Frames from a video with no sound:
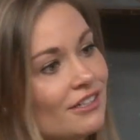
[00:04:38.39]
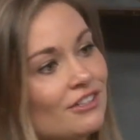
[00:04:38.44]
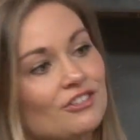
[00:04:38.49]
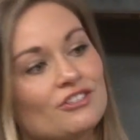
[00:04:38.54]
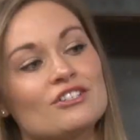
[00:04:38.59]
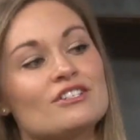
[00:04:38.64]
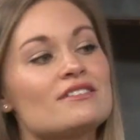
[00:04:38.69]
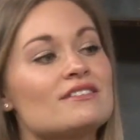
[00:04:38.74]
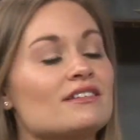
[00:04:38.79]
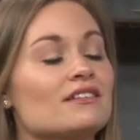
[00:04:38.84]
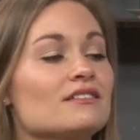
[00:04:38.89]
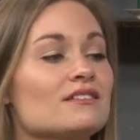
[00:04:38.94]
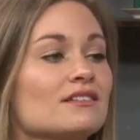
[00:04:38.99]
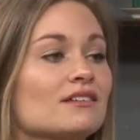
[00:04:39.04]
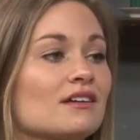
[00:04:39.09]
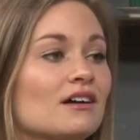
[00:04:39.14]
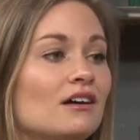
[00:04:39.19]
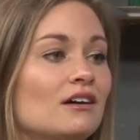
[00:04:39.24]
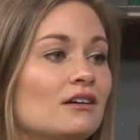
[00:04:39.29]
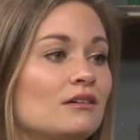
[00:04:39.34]
You just get to
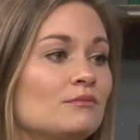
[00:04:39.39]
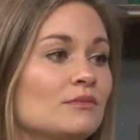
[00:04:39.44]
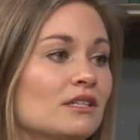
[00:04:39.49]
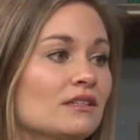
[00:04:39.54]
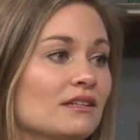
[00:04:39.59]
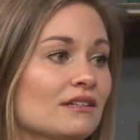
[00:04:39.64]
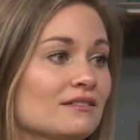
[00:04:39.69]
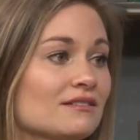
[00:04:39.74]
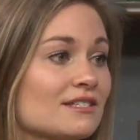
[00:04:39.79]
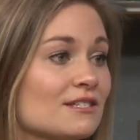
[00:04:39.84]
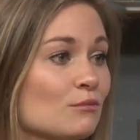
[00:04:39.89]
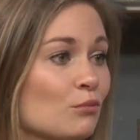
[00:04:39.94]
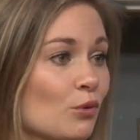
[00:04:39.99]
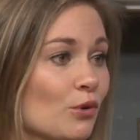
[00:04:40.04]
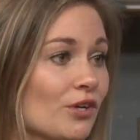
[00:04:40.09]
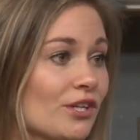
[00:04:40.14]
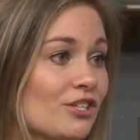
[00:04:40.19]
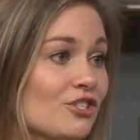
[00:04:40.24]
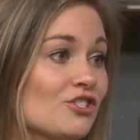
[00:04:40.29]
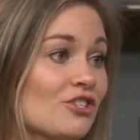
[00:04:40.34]
come and
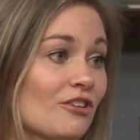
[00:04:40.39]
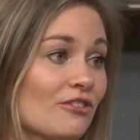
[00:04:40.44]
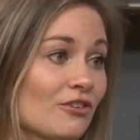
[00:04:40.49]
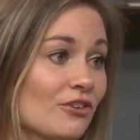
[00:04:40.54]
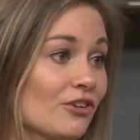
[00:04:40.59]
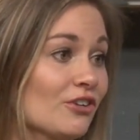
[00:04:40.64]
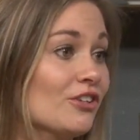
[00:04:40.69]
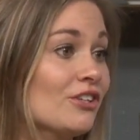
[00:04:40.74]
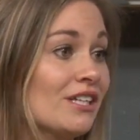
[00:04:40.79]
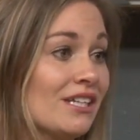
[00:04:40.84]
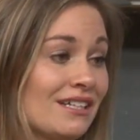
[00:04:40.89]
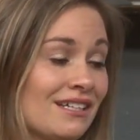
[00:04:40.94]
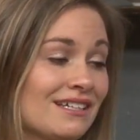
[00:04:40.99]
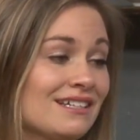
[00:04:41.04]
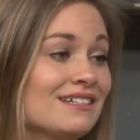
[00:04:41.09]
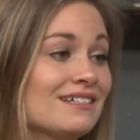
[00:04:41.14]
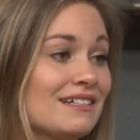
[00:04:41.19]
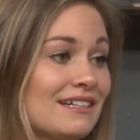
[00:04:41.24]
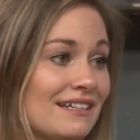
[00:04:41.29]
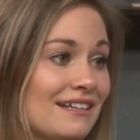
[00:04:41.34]
support each other
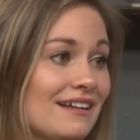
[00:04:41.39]
And